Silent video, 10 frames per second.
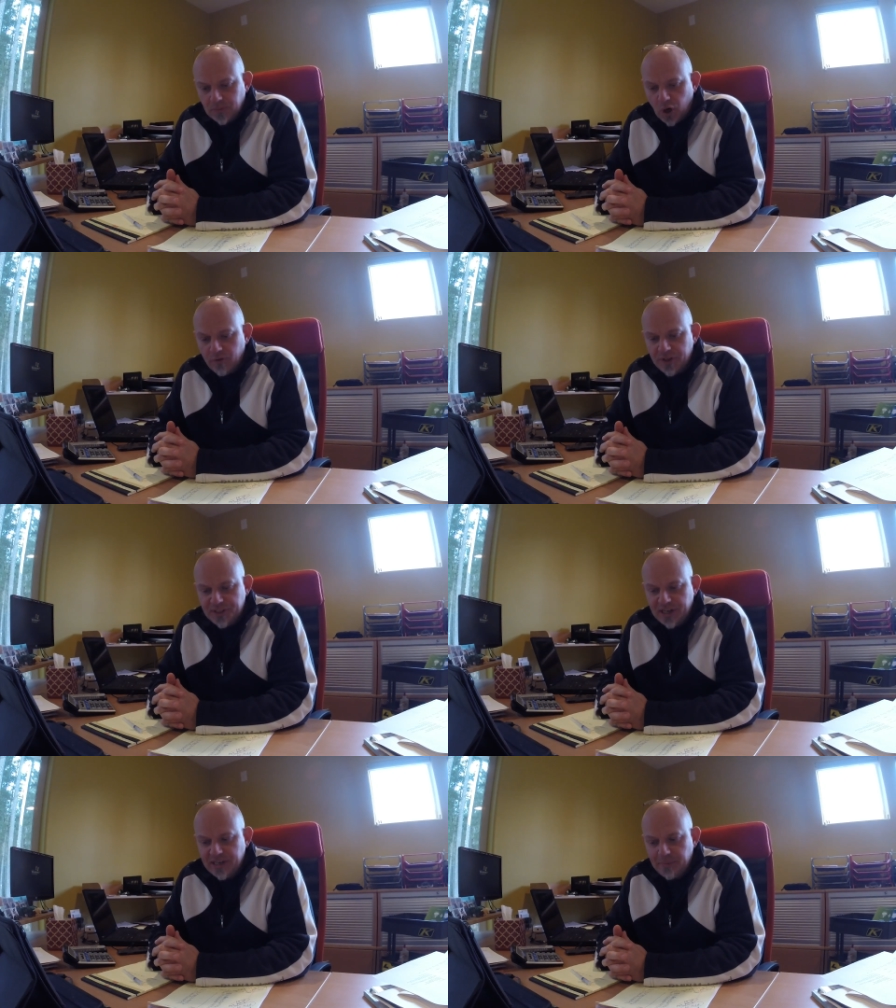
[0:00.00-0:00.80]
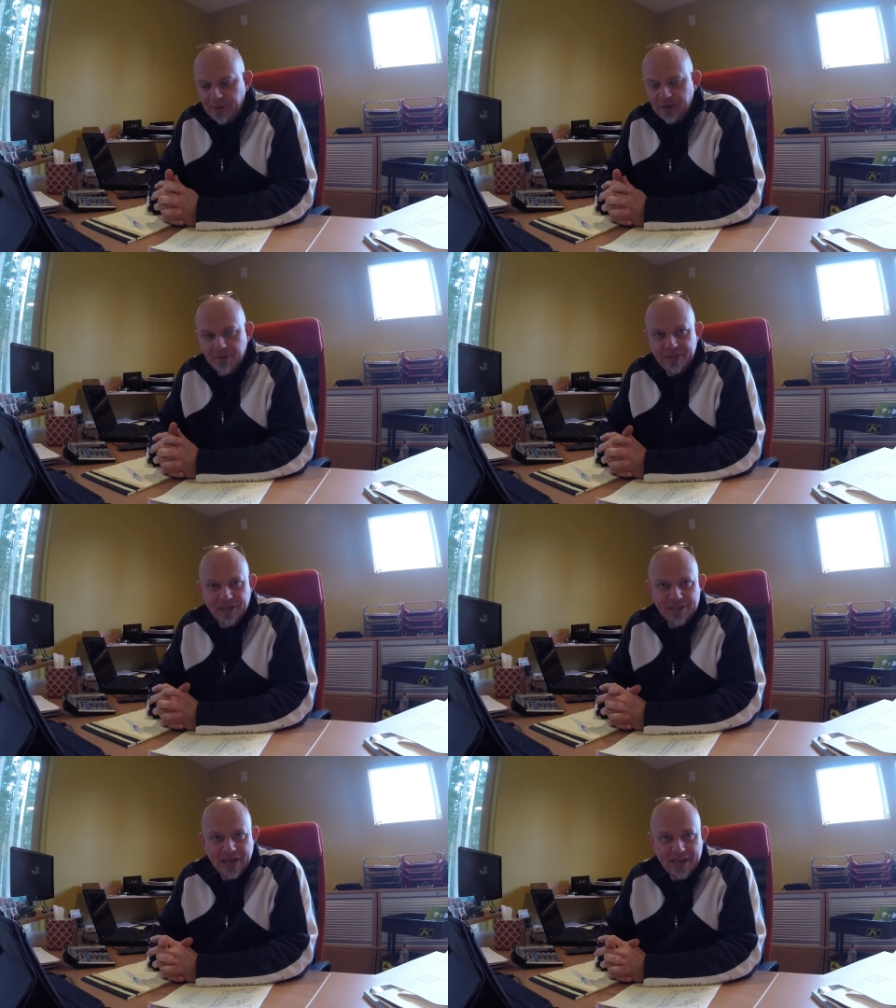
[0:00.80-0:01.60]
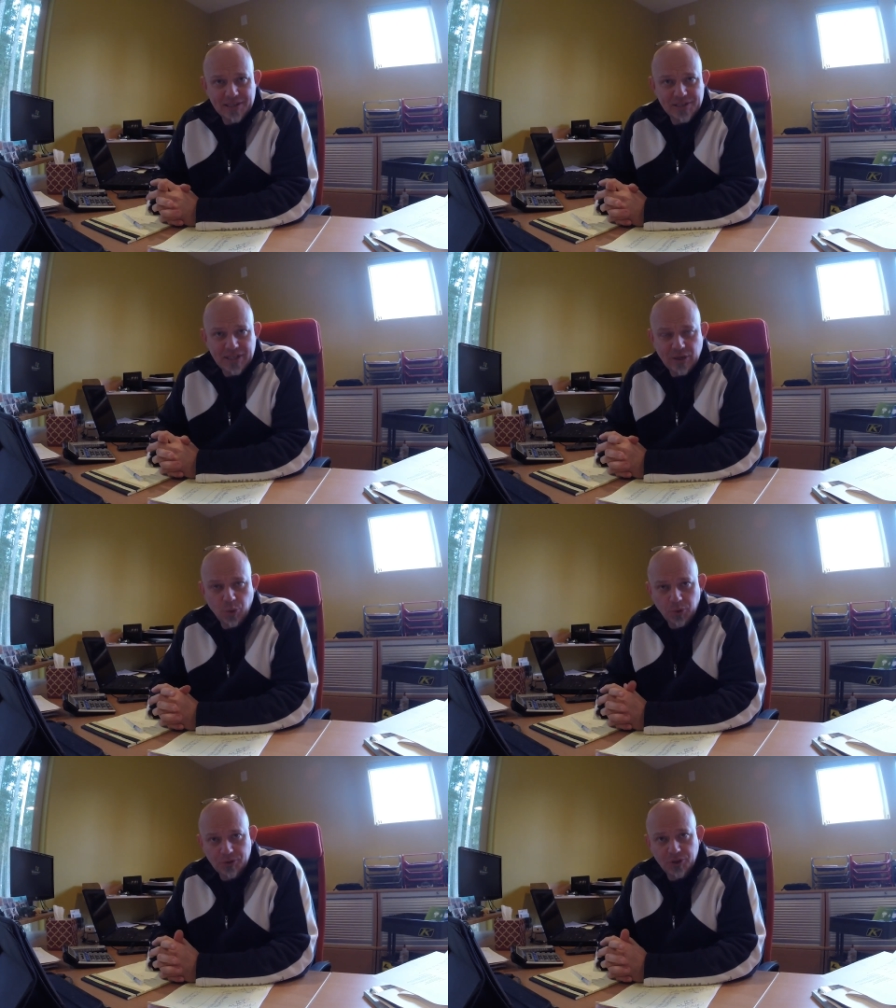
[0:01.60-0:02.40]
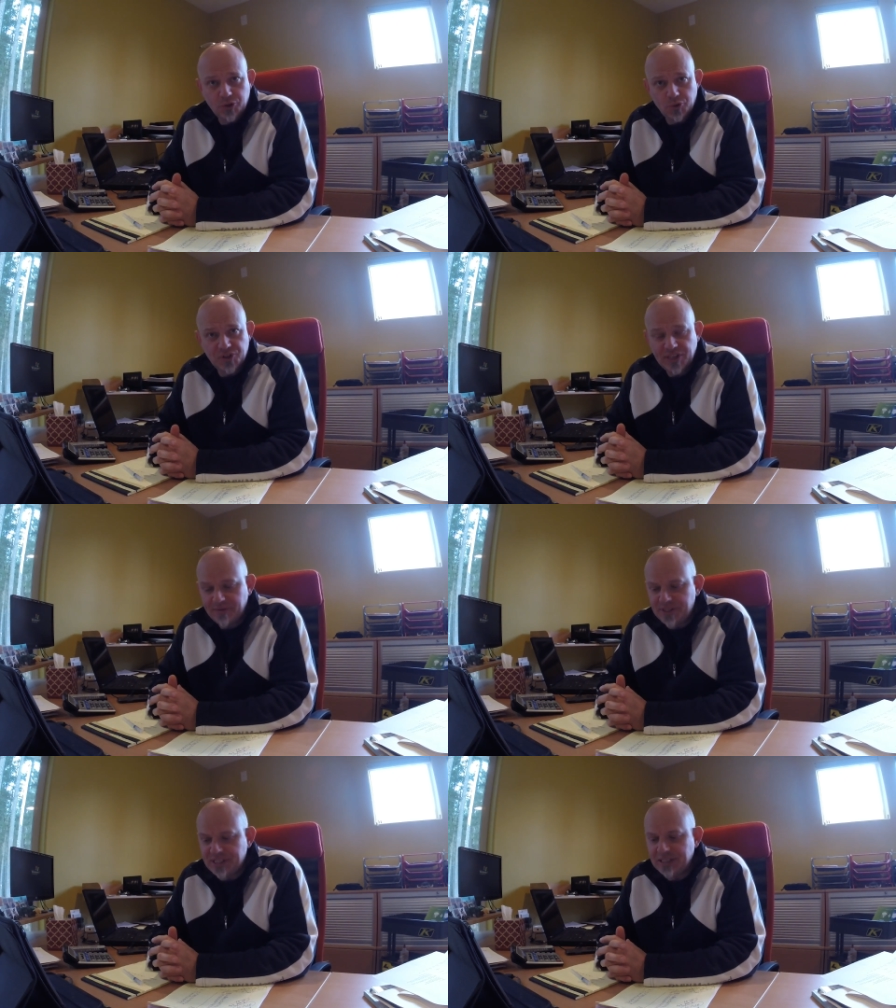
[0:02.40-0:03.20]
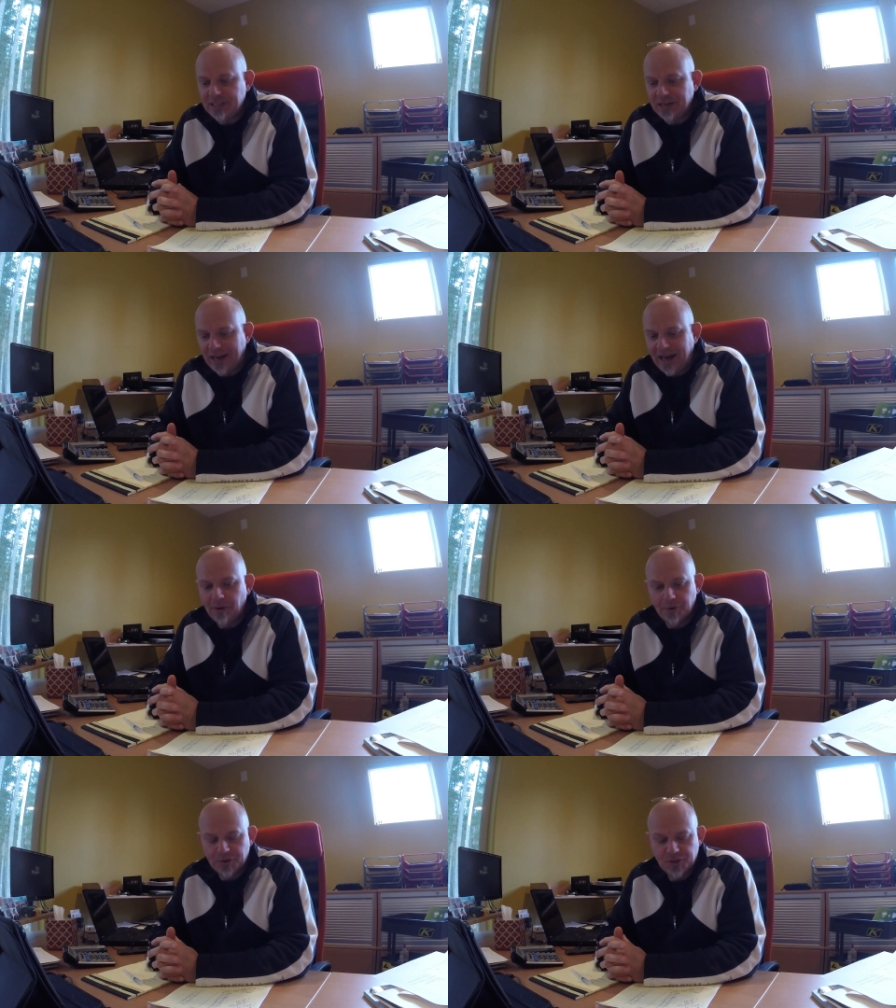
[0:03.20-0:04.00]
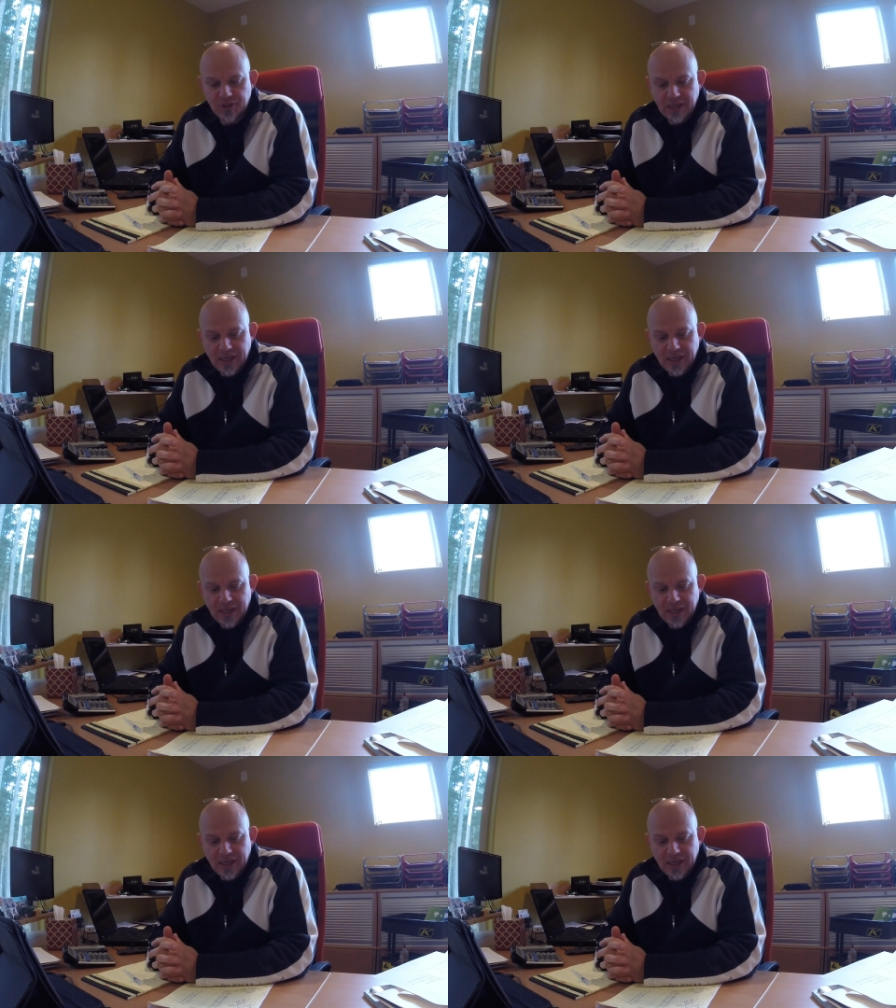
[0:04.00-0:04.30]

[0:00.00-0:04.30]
Over the 10-day period that it has equaled to 70 hours.